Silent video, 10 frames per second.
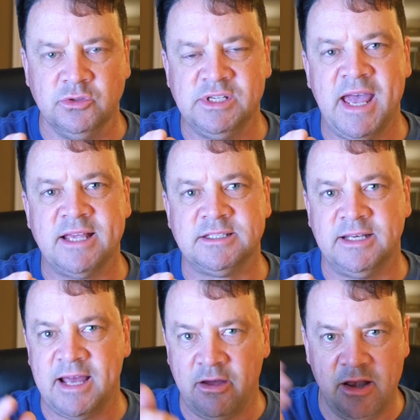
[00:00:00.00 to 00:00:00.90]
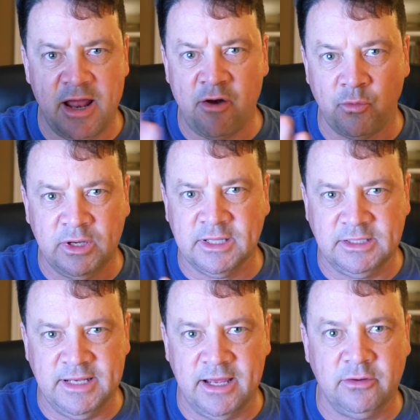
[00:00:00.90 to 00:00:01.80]
do is cast it out and not reel
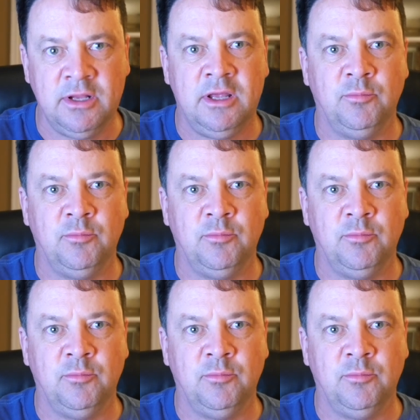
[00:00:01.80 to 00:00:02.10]
it down,